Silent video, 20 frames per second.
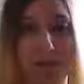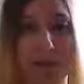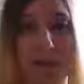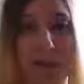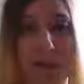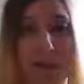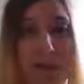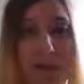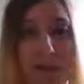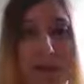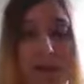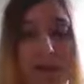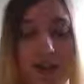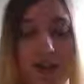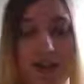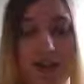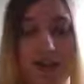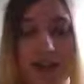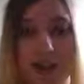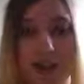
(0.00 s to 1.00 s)
once,
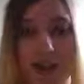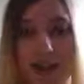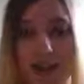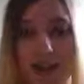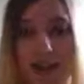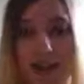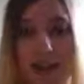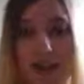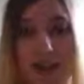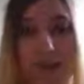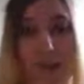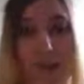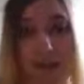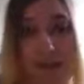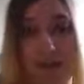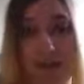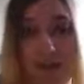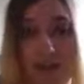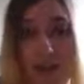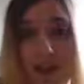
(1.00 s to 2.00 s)
then
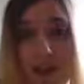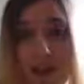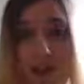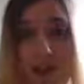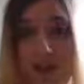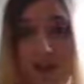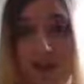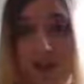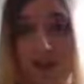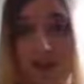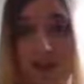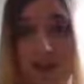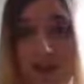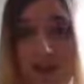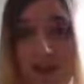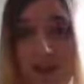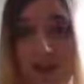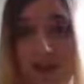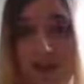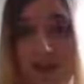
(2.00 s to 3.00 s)
swap it for another
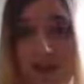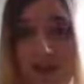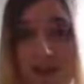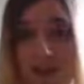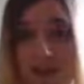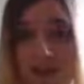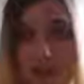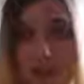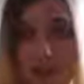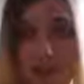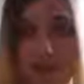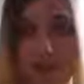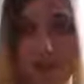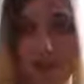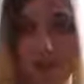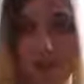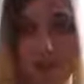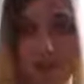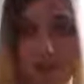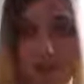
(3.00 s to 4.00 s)
one of
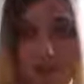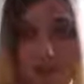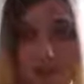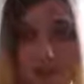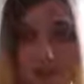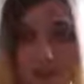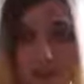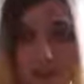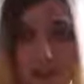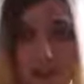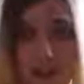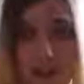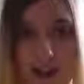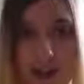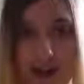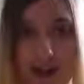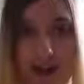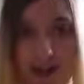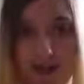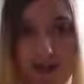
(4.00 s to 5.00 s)
them, the
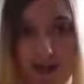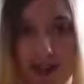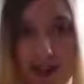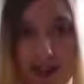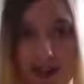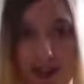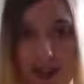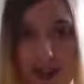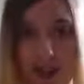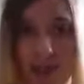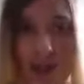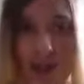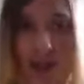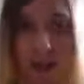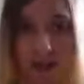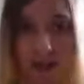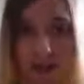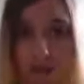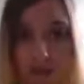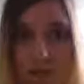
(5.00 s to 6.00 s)
items,
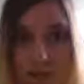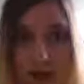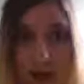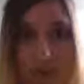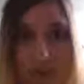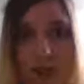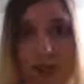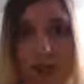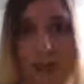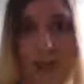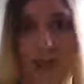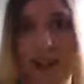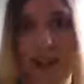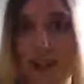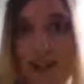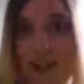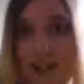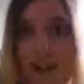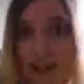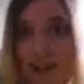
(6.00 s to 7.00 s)
to help raise
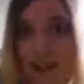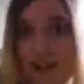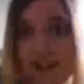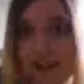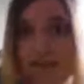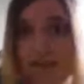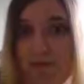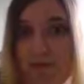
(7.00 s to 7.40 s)
another stat.